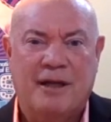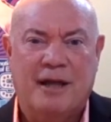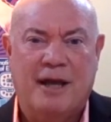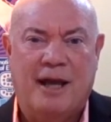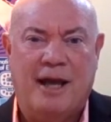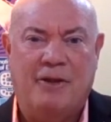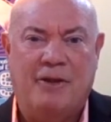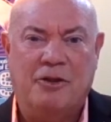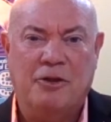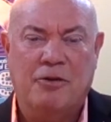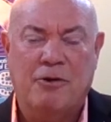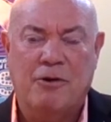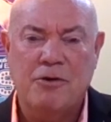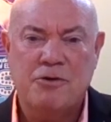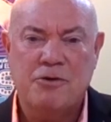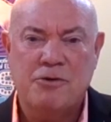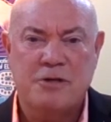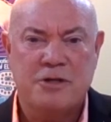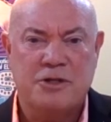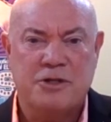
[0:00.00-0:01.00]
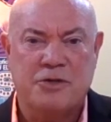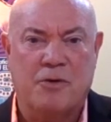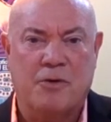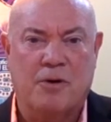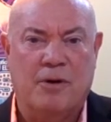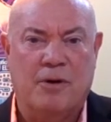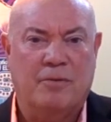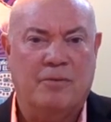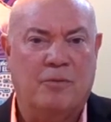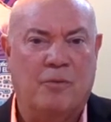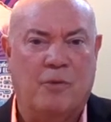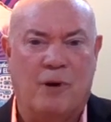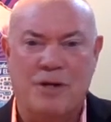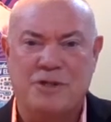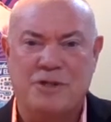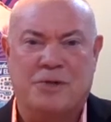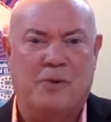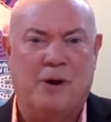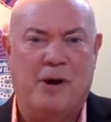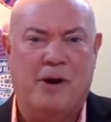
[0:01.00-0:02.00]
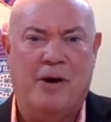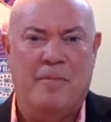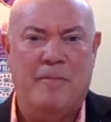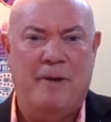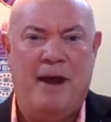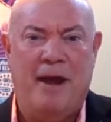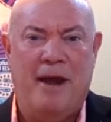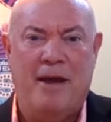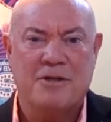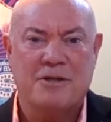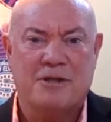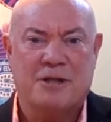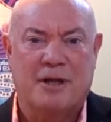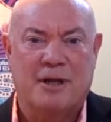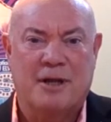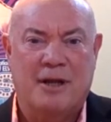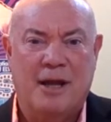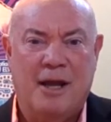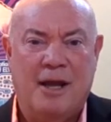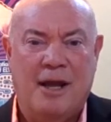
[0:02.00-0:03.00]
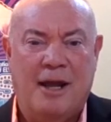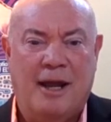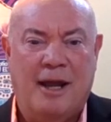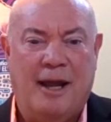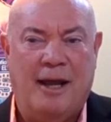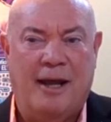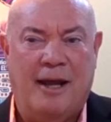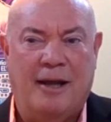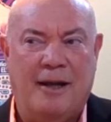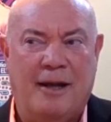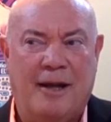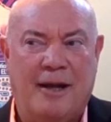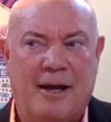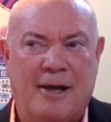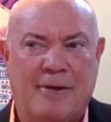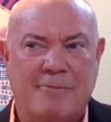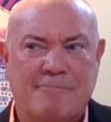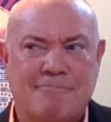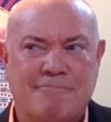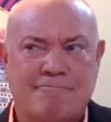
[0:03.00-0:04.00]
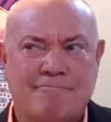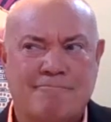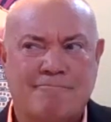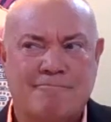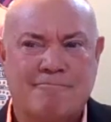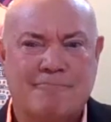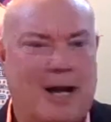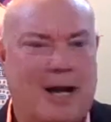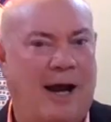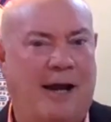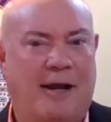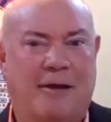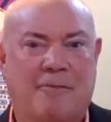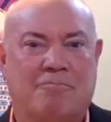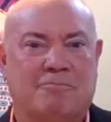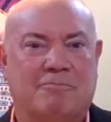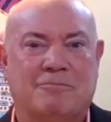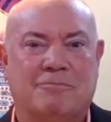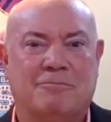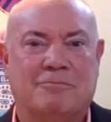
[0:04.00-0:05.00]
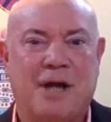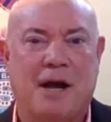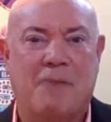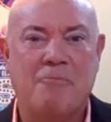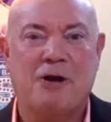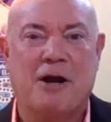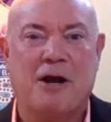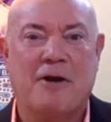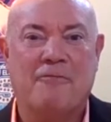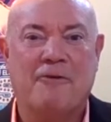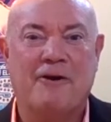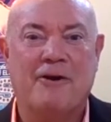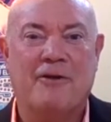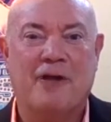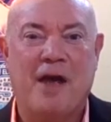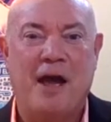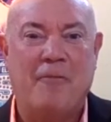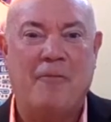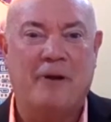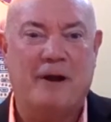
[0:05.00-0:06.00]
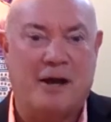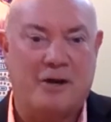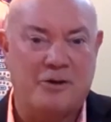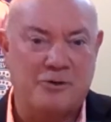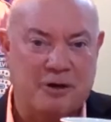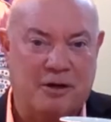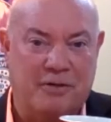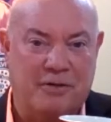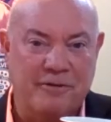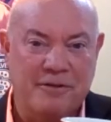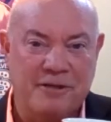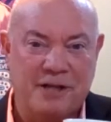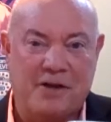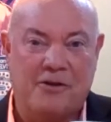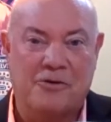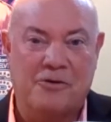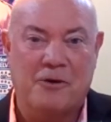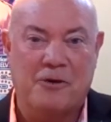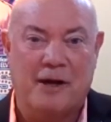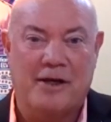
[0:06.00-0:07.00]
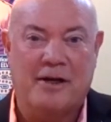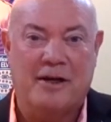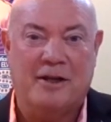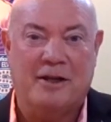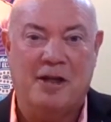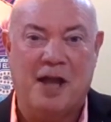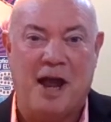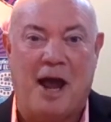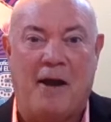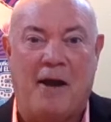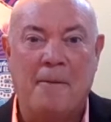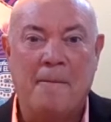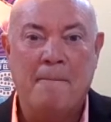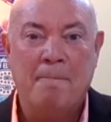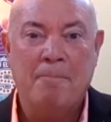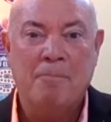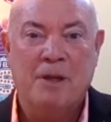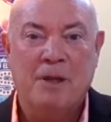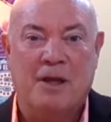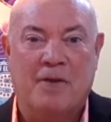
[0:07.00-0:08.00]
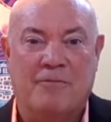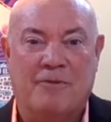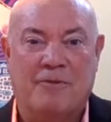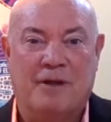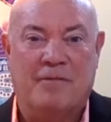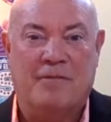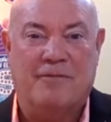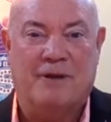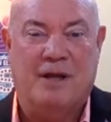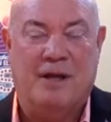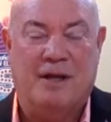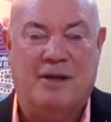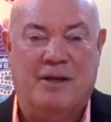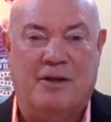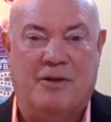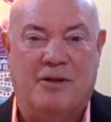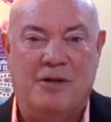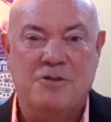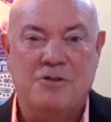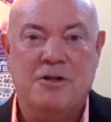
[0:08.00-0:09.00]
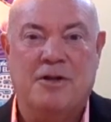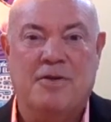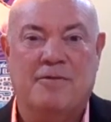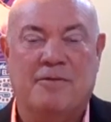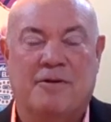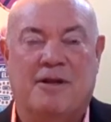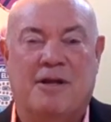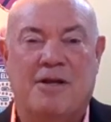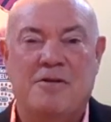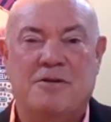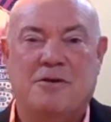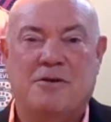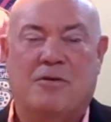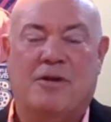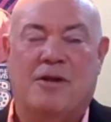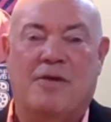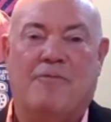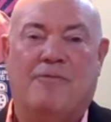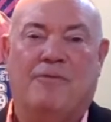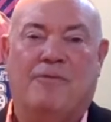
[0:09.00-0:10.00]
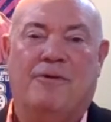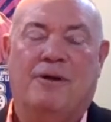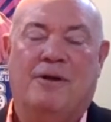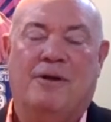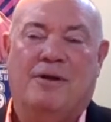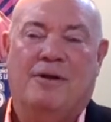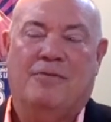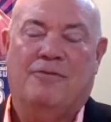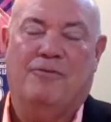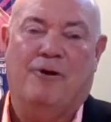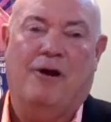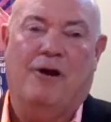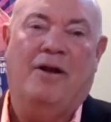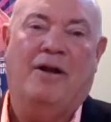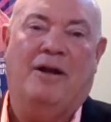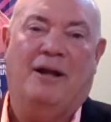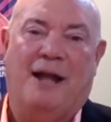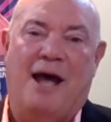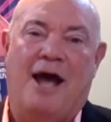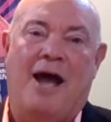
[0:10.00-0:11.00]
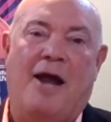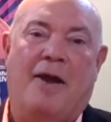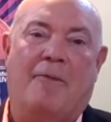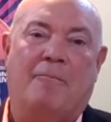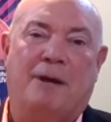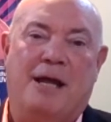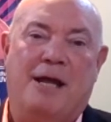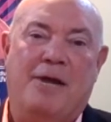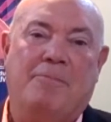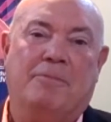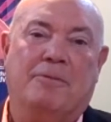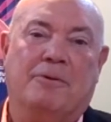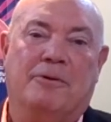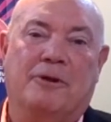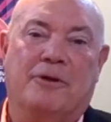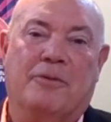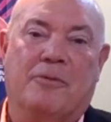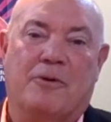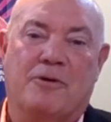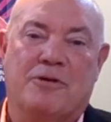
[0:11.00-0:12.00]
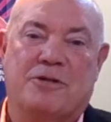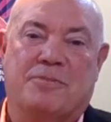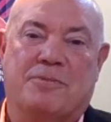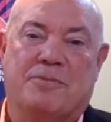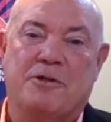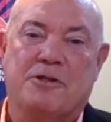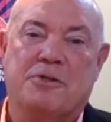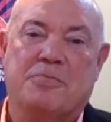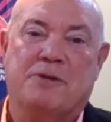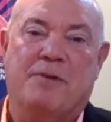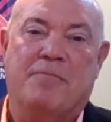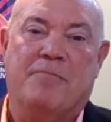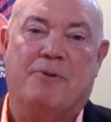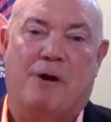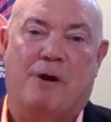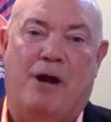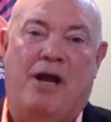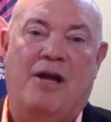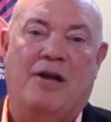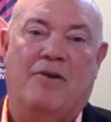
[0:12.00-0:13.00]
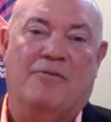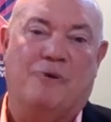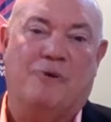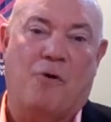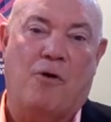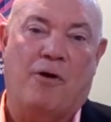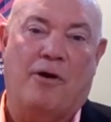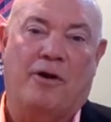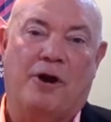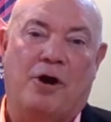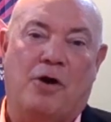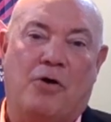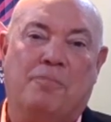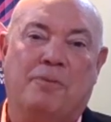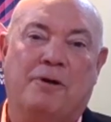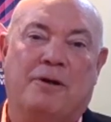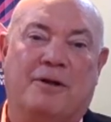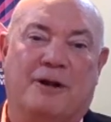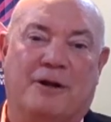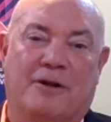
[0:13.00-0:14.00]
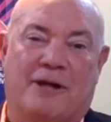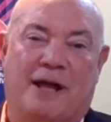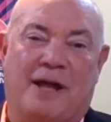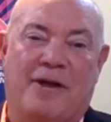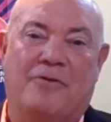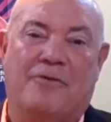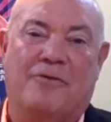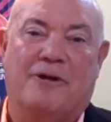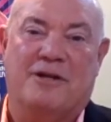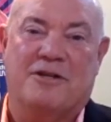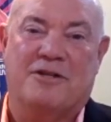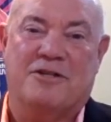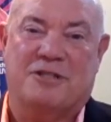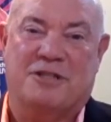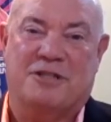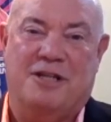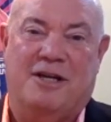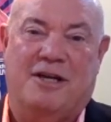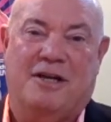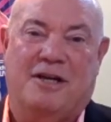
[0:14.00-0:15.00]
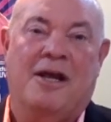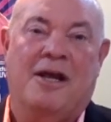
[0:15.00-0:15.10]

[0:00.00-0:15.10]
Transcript: at the grocery store wasn't wearing a mask, and uh, I I'm trying to figure that one out, Travis. I don't quite get that if, if you know these are the these are the frontline people that we're supposed to be praying for and hoping that they don't get sick